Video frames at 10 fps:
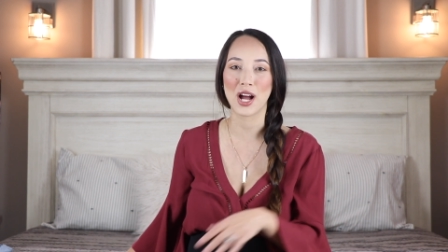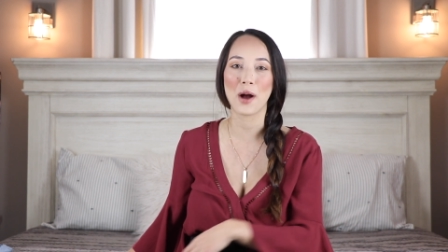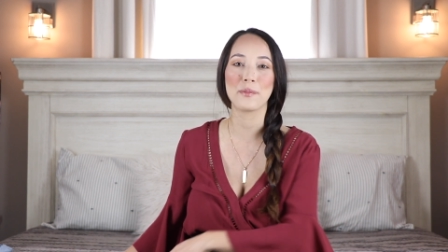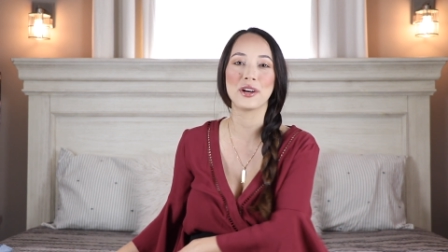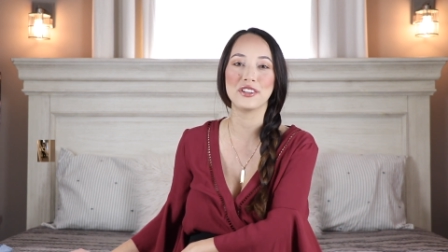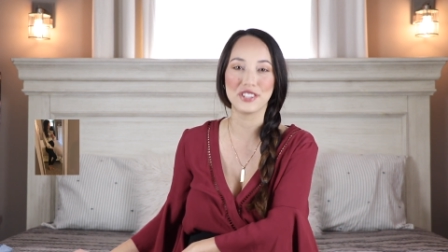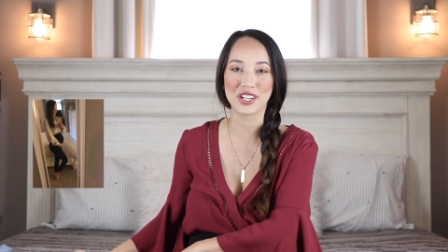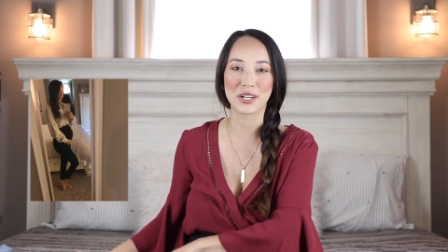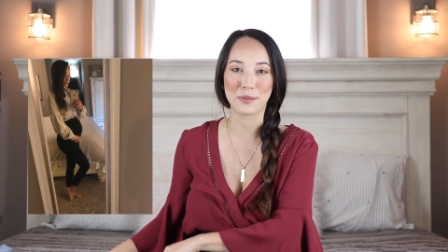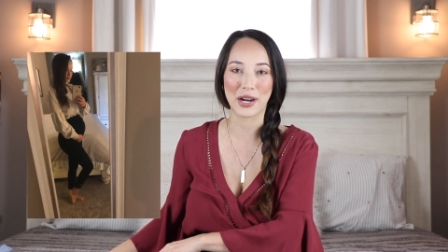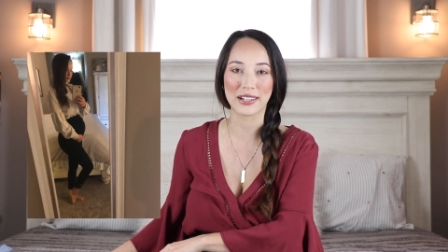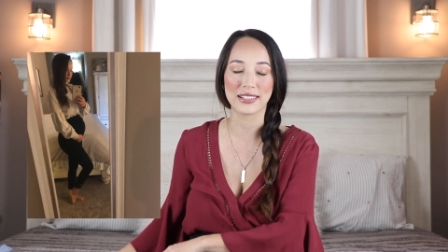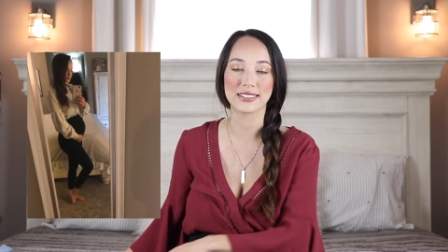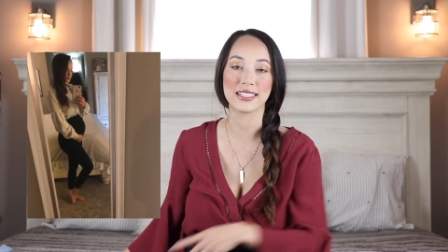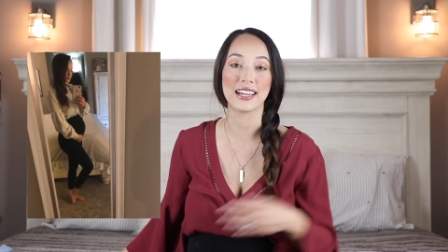top during
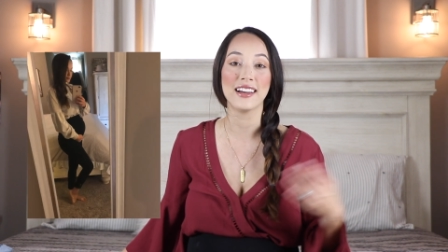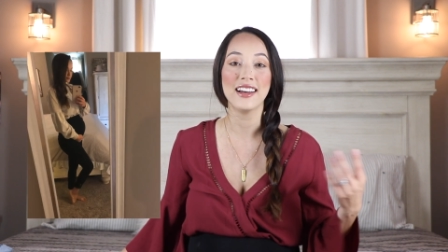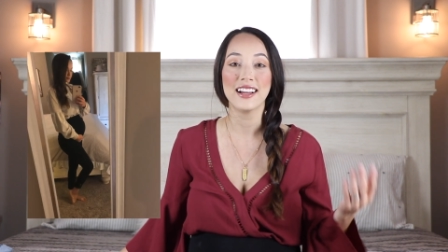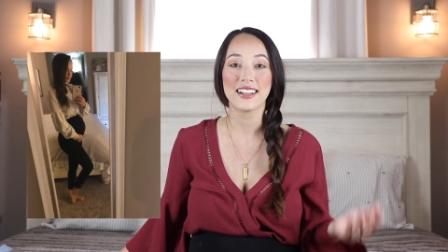pregnancy.